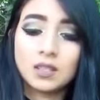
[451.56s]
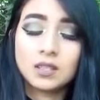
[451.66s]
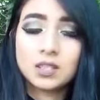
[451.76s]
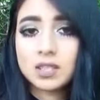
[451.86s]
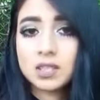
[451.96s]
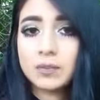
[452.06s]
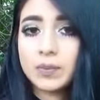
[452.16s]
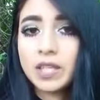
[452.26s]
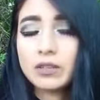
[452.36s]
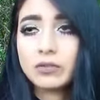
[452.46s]
Just be
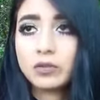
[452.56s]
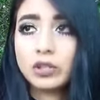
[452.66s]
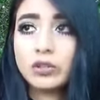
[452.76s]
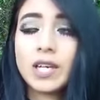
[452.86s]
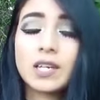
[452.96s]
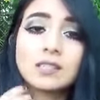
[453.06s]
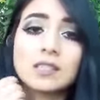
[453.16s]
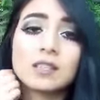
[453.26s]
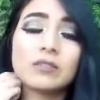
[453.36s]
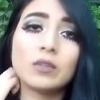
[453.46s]
careful, you guys.
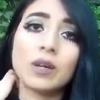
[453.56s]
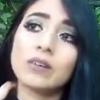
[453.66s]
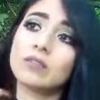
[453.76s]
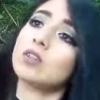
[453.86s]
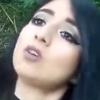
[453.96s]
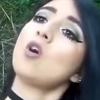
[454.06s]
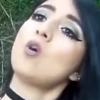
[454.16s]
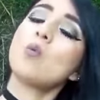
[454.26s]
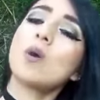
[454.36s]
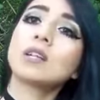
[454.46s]
And if you ever
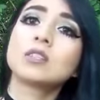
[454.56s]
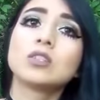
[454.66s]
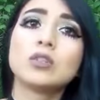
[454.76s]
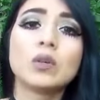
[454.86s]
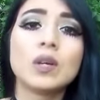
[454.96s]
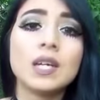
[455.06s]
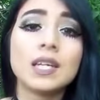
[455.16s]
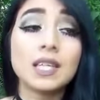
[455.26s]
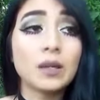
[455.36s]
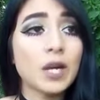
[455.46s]
want to
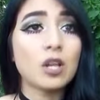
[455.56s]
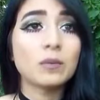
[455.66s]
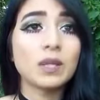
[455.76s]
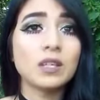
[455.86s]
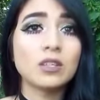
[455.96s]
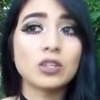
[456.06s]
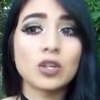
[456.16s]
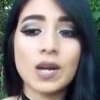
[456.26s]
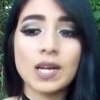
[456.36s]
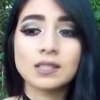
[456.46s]
email me, you
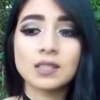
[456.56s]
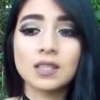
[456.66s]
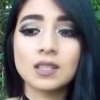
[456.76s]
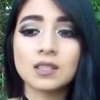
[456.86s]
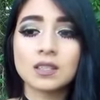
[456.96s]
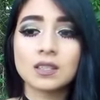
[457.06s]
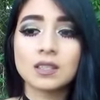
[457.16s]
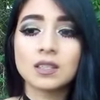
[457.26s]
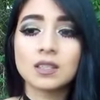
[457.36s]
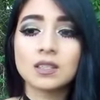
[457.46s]
know, asking
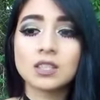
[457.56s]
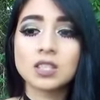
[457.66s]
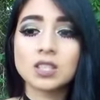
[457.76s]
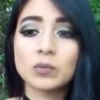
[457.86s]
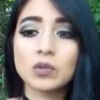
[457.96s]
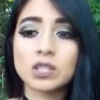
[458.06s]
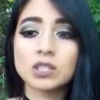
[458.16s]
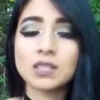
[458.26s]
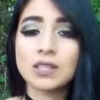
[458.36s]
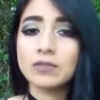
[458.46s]
just some
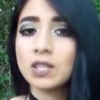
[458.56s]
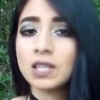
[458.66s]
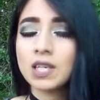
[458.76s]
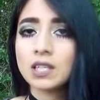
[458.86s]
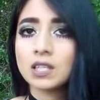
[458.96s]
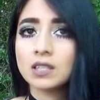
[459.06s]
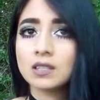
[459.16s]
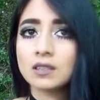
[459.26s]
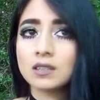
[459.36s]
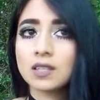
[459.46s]
questions, I feel like I could
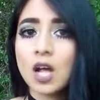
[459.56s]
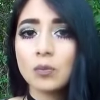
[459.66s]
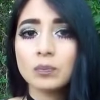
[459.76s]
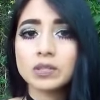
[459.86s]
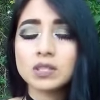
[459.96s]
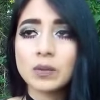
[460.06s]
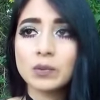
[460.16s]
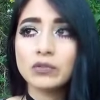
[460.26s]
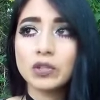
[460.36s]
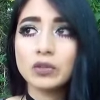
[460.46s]
help some
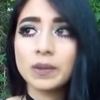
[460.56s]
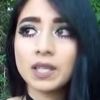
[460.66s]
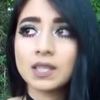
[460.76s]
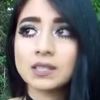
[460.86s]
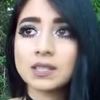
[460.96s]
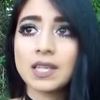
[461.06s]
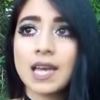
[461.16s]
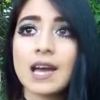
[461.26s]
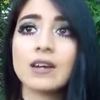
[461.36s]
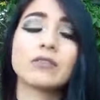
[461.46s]
of you because I
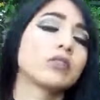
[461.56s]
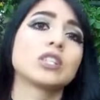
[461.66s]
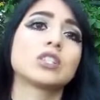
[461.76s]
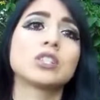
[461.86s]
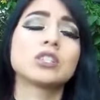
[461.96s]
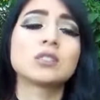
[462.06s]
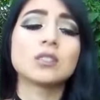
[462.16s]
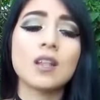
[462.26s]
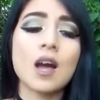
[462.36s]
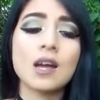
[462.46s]
have researched
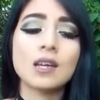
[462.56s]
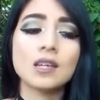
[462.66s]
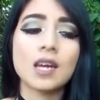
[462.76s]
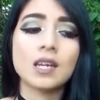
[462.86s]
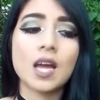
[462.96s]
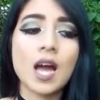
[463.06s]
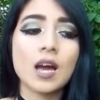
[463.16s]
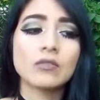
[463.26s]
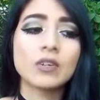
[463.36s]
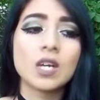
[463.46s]
a lot and I
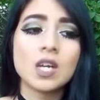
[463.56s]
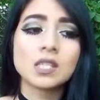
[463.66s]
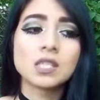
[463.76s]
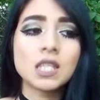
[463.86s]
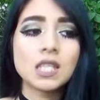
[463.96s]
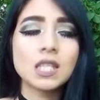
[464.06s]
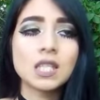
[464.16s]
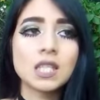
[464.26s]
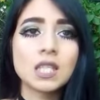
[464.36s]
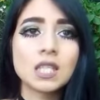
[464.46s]
have seen
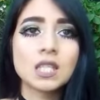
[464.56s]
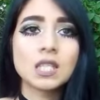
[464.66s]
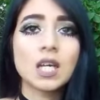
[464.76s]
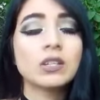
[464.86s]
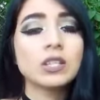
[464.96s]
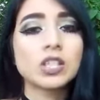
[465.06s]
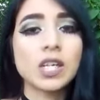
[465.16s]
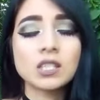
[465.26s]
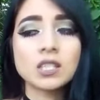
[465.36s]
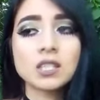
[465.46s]
healthy
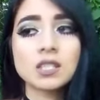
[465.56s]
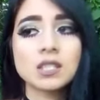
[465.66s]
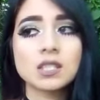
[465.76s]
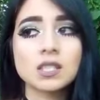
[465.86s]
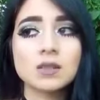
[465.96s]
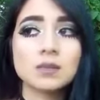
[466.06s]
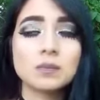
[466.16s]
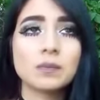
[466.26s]
changes in some